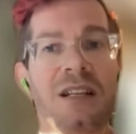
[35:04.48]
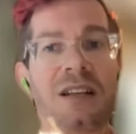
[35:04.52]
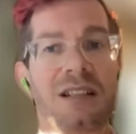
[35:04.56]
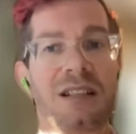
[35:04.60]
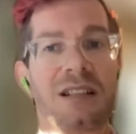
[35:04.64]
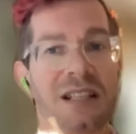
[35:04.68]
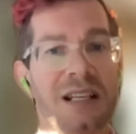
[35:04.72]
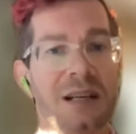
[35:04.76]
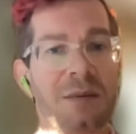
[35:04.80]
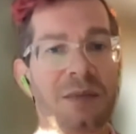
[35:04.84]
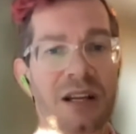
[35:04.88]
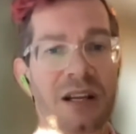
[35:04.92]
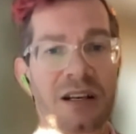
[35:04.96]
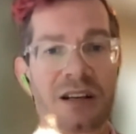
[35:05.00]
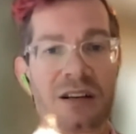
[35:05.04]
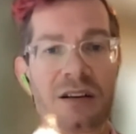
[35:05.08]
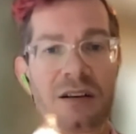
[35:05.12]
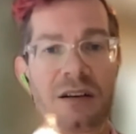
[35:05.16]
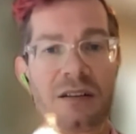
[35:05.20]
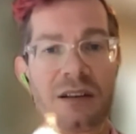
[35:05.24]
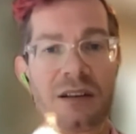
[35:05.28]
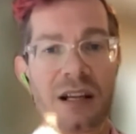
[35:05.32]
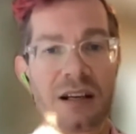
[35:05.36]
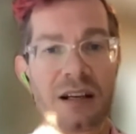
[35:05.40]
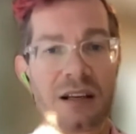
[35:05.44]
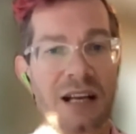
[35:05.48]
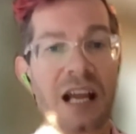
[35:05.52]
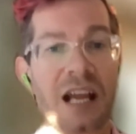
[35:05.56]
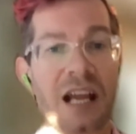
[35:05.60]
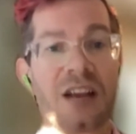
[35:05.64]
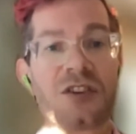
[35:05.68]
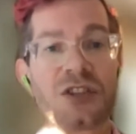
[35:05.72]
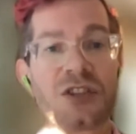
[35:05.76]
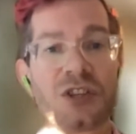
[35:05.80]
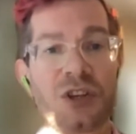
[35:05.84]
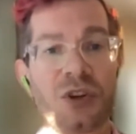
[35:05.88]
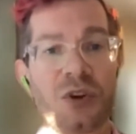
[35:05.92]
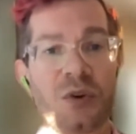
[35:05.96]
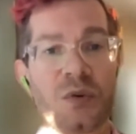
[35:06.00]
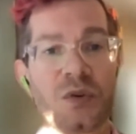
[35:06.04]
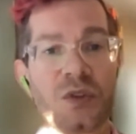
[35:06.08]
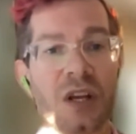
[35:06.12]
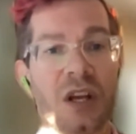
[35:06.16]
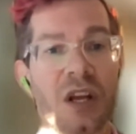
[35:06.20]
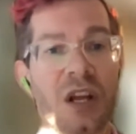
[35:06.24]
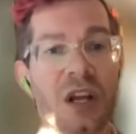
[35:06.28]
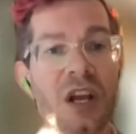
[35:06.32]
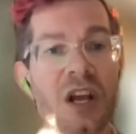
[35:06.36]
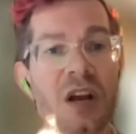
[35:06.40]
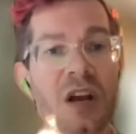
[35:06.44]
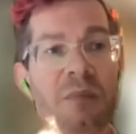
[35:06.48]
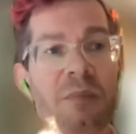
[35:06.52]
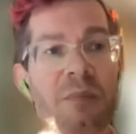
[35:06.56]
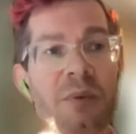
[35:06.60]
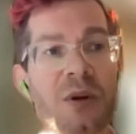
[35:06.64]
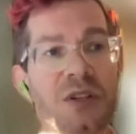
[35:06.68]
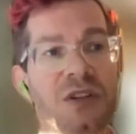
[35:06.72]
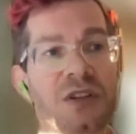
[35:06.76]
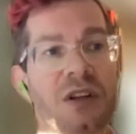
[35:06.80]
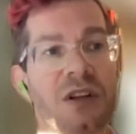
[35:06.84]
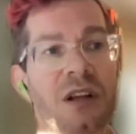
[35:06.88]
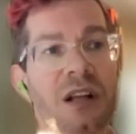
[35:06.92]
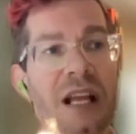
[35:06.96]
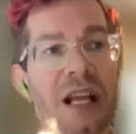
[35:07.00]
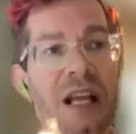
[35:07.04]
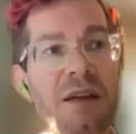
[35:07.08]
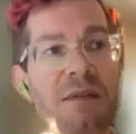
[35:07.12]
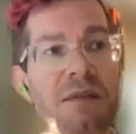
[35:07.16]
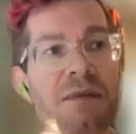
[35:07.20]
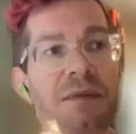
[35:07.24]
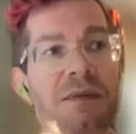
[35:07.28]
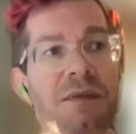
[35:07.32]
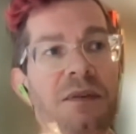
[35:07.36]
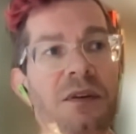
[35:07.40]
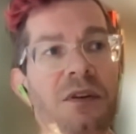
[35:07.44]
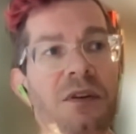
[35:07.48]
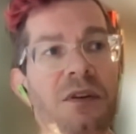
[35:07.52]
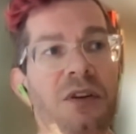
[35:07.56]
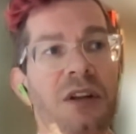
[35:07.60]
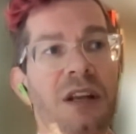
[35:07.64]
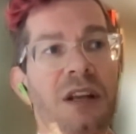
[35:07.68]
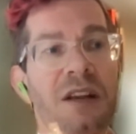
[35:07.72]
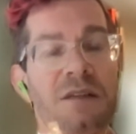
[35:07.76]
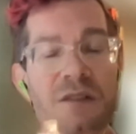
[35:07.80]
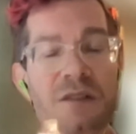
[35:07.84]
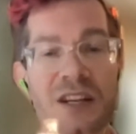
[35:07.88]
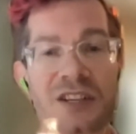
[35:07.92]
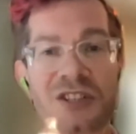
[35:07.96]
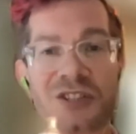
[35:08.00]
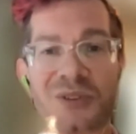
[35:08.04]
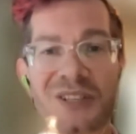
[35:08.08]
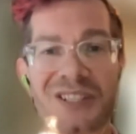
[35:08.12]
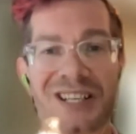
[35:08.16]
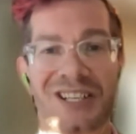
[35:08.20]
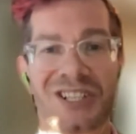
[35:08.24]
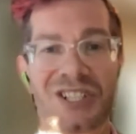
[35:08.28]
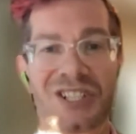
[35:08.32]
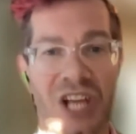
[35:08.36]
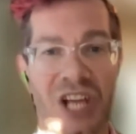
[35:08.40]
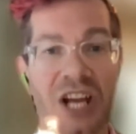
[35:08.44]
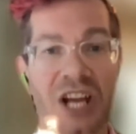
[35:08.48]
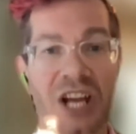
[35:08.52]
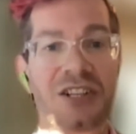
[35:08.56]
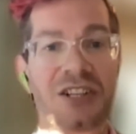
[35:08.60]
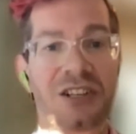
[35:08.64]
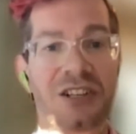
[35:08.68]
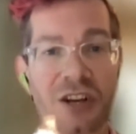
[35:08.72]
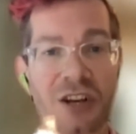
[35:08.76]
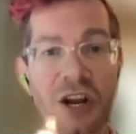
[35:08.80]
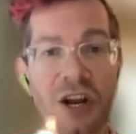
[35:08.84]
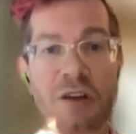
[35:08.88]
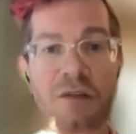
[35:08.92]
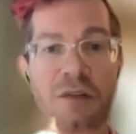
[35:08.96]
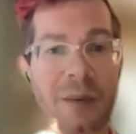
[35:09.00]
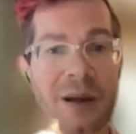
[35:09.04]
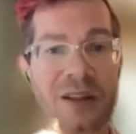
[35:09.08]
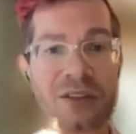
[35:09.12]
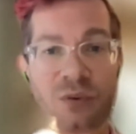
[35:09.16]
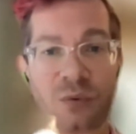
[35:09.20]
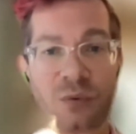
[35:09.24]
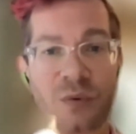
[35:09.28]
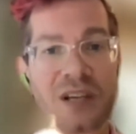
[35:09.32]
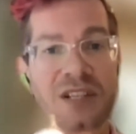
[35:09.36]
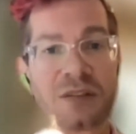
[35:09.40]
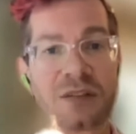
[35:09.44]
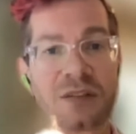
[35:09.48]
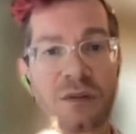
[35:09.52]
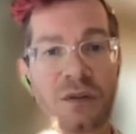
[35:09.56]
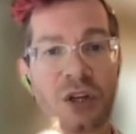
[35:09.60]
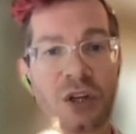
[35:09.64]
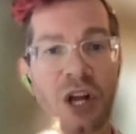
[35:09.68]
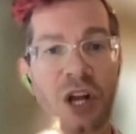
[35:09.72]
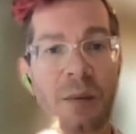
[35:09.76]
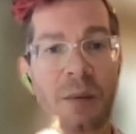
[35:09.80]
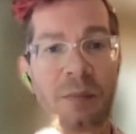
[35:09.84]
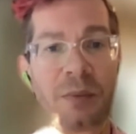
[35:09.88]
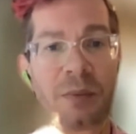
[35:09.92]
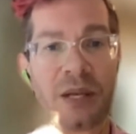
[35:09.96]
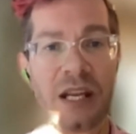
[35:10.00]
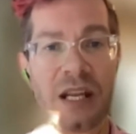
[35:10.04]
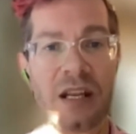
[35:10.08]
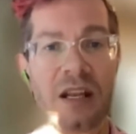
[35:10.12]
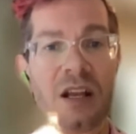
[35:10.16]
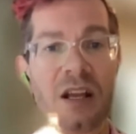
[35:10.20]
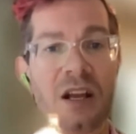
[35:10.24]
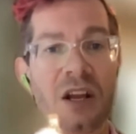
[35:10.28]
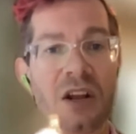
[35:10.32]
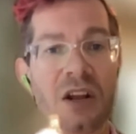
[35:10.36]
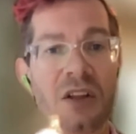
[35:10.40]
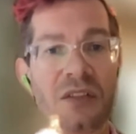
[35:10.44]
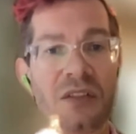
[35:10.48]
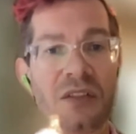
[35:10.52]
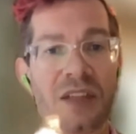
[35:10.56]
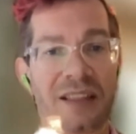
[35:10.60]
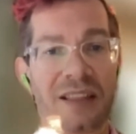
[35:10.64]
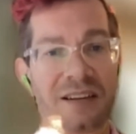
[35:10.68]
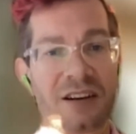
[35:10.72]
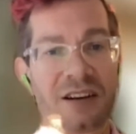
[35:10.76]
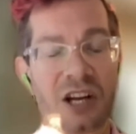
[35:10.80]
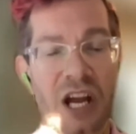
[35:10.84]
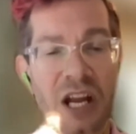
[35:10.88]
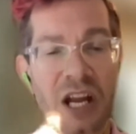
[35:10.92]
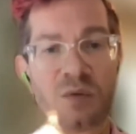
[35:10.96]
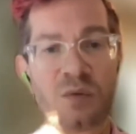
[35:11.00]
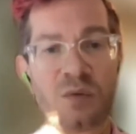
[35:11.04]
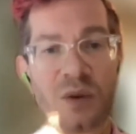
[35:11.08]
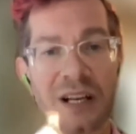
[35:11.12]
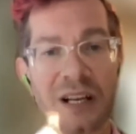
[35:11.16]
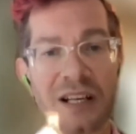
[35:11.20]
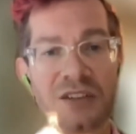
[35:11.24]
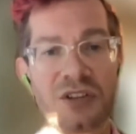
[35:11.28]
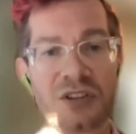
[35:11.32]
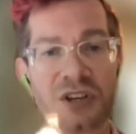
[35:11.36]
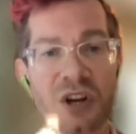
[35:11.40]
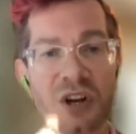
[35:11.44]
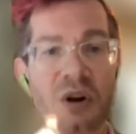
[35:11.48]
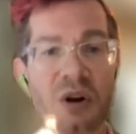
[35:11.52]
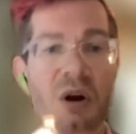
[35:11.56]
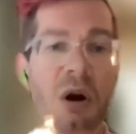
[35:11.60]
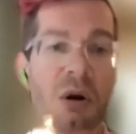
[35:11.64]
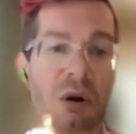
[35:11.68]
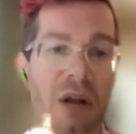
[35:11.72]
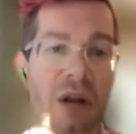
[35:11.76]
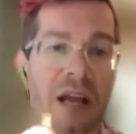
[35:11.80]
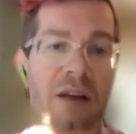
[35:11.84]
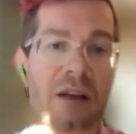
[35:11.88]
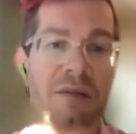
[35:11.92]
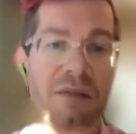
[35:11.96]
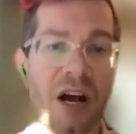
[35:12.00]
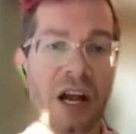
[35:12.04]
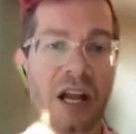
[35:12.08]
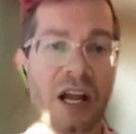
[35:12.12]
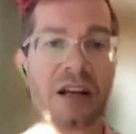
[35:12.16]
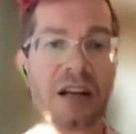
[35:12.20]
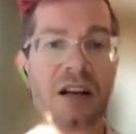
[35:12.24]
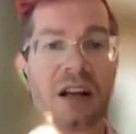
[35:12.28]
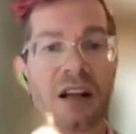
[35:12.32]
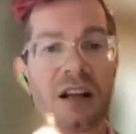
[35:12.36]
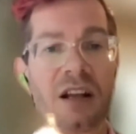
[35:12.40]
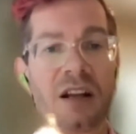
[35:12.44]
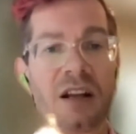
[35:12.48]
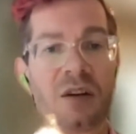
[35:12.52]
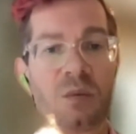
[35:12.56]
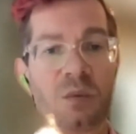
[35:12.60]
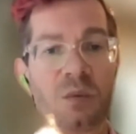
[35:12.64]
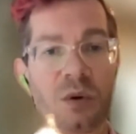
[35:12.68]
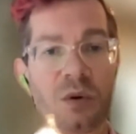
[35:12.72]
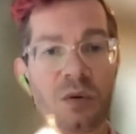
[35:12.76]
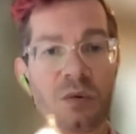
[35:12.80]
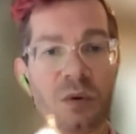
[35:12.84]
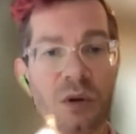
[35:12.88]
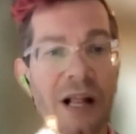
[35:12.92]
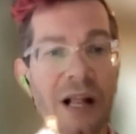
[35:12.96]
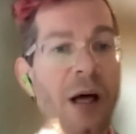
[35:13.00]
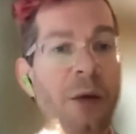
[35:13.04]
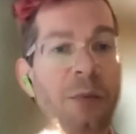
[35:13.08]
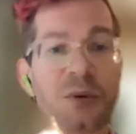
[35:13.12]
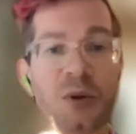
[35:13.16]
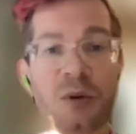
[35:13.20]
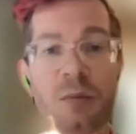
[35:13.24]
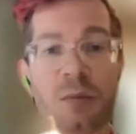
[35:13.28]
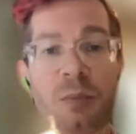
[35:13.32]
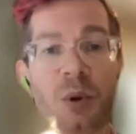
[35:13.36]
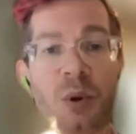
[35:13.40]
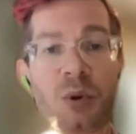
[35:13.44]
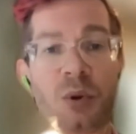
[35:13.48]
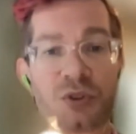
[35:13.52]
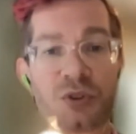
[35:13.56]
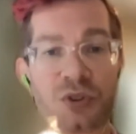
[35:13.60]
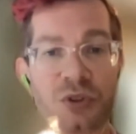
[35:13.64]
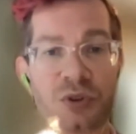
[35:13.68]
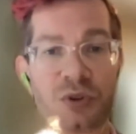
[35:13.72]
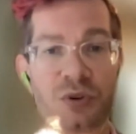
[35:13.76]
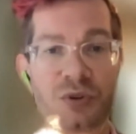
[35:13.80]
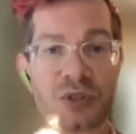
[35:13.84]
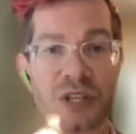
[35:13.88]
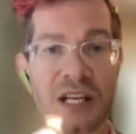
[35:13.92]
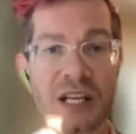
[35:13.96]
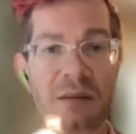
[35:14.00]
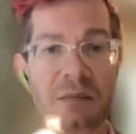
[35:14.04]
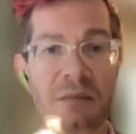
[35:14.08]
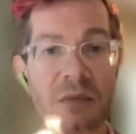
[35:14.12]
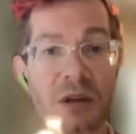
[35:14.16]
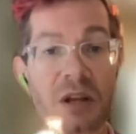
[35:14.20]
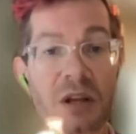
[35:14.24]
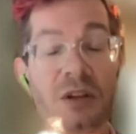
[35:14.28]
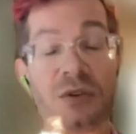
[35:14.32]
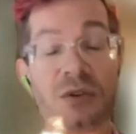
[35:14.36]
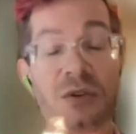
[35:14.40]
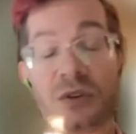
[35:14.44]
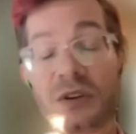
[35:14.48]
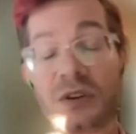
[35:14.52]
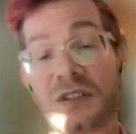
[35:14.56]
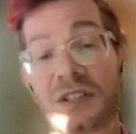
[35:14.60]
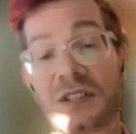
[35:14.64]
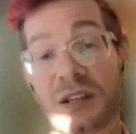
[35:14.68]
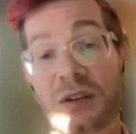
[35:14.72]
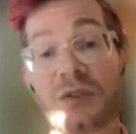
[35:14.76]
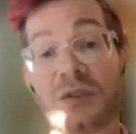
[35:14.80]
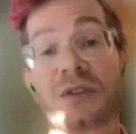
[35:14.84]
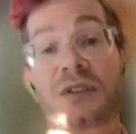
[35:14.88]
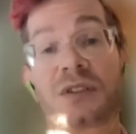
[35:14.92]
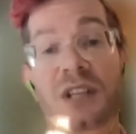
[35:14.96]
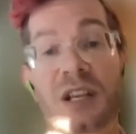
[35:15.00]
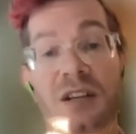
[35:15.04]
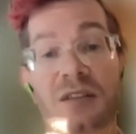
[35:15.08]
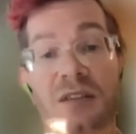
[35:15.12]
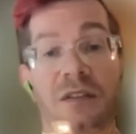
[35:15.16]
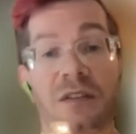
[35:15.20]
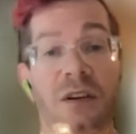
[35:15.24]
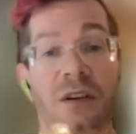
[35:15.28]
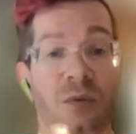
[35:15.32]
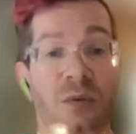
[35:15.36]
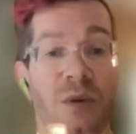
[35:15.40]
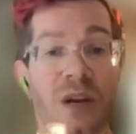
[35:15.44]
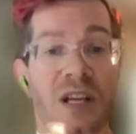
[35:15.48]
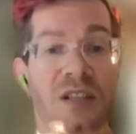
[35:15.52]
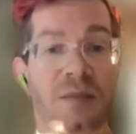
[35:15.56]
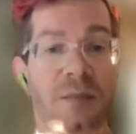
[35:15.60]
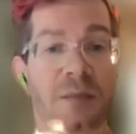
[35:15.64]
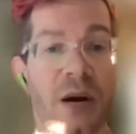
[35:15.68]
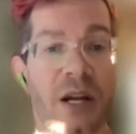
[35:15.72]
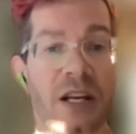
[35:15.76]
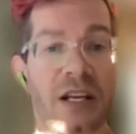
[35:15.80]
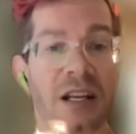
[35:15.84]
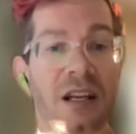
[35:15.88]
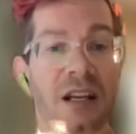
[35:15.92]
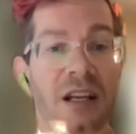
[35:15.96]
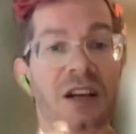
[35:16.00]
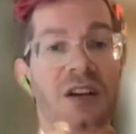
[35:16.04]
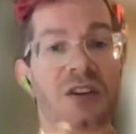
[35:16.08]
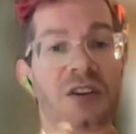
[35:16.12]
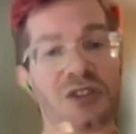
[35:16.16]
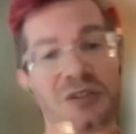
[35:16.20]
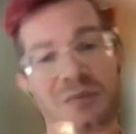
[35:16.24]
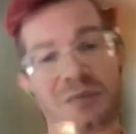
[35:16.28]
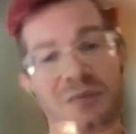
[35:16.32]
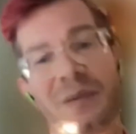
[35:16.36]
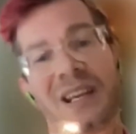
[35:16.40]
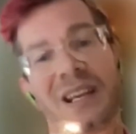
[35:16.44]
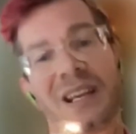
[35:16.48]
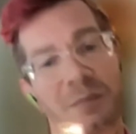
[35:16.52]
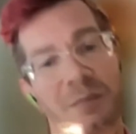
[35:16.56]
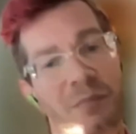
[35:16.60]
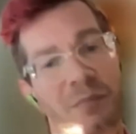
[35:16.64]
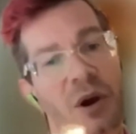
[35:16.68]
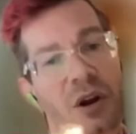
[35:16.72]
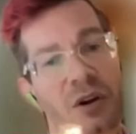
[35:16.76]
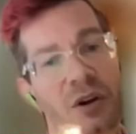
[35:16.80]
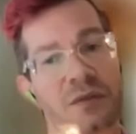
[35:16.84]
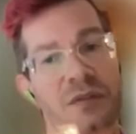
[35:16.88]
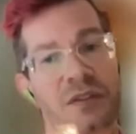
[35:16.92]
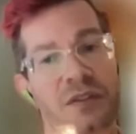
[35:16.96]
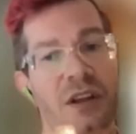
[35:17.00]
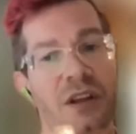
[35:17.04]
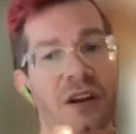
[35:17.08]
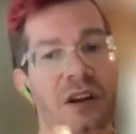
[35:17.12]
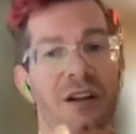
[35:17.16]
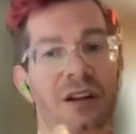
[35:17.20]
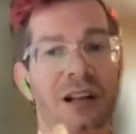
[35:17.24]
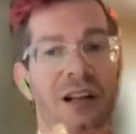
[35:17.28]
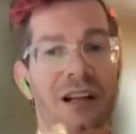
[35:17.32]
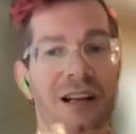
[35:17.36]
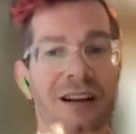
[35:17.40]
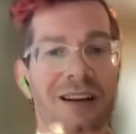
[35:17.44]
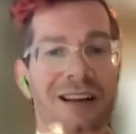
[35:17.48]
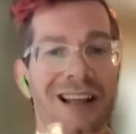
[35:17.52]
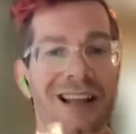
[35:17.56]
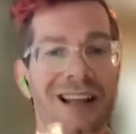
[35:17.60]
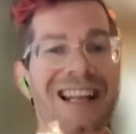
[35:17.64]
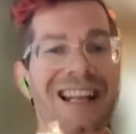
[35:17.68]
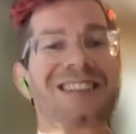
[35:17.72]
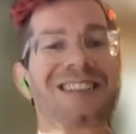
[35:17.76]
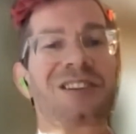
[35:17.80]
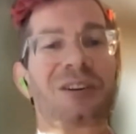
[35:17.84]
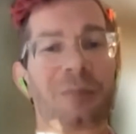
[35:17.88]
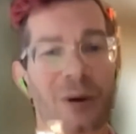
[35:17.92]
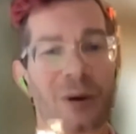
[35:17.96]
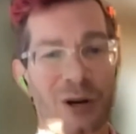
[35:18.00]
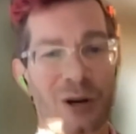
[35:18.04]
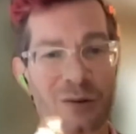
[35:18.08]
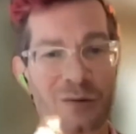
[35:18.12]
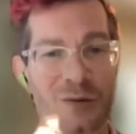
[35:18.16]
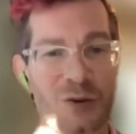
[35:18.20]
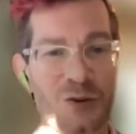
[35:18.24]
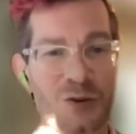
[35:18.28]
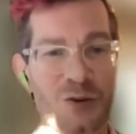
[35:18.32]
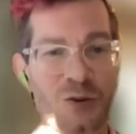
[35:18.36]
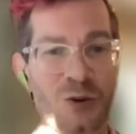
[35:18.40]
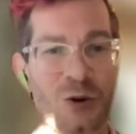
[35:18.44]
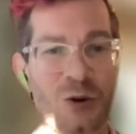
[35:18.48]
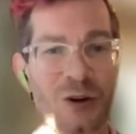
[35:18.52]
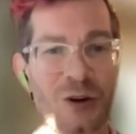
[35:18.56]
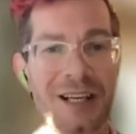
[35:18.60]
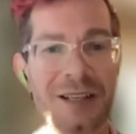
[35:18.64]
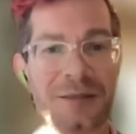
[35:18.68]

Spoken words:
a team that can execute. But if the investor is excited enough about the rest of the company that they're kind of willing to go, okay, fine, we'll help you bolster your team, you can still successfully raise money. Just make it part of a lesser part of your story.